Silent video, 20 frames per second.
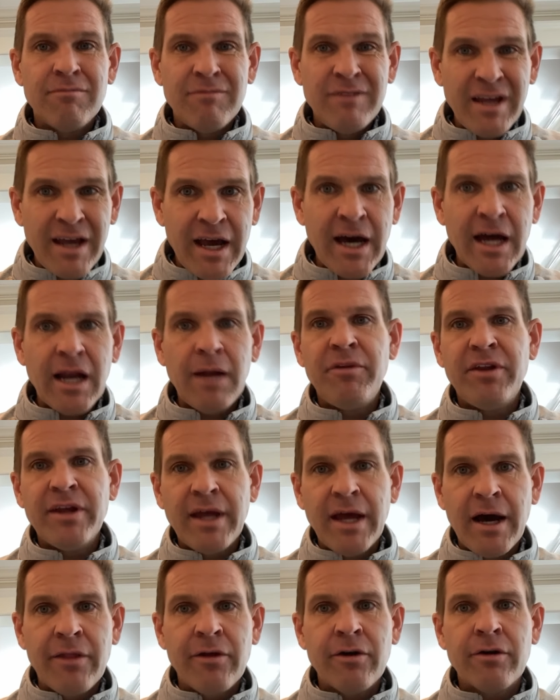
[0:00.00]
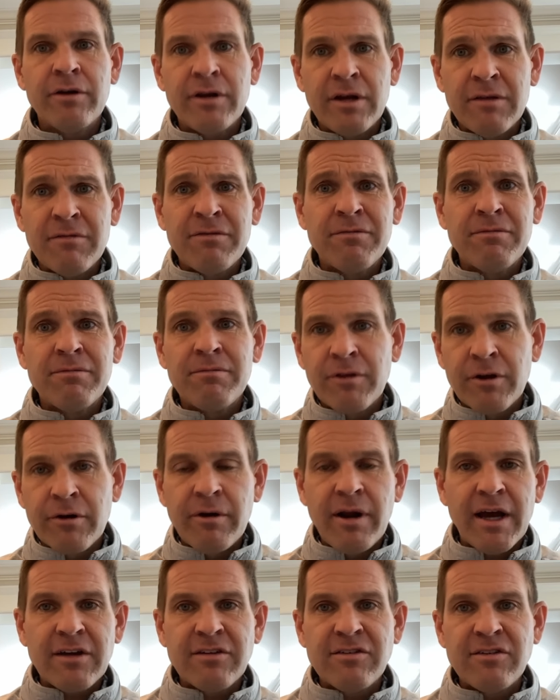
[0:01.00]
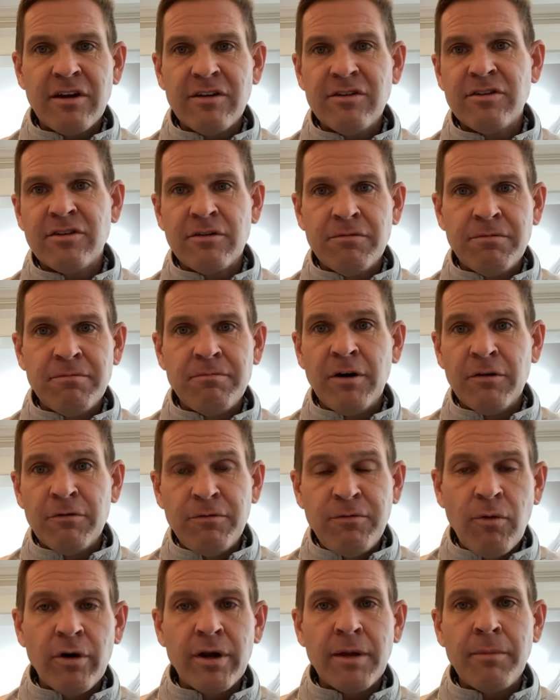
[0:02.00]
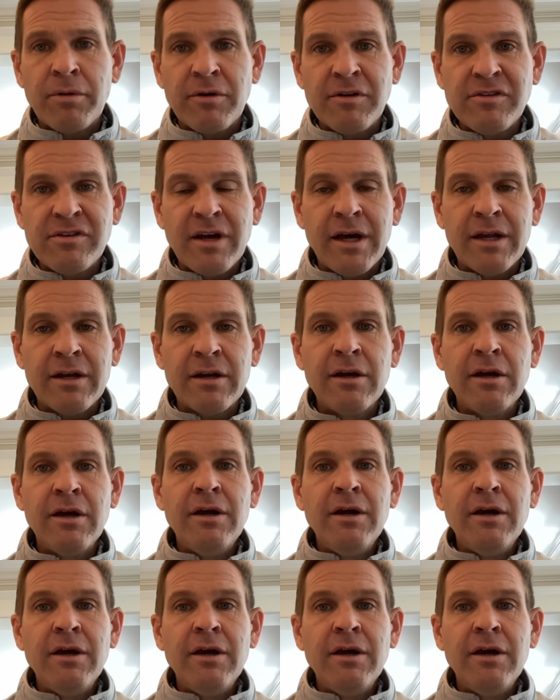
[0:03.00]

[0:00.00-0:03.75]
you add them together, and if they're in excess of 40%,